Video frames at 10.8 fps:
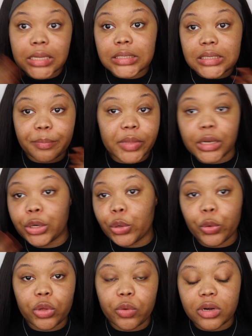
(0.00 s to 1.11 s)
something
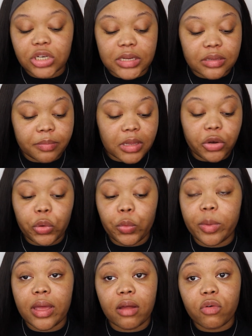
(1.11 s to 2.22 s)
new, you want to try something new.
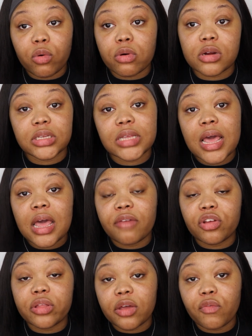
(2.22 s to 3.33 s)
But of course, if
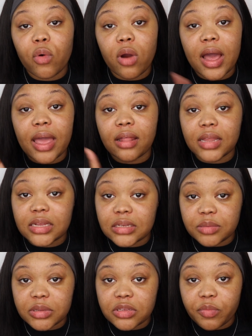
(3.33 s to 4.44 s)
you're looking for a less
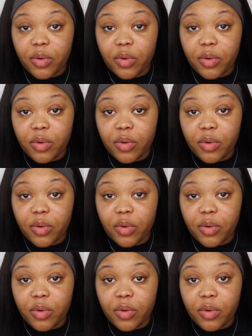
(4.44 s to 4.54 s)
expensive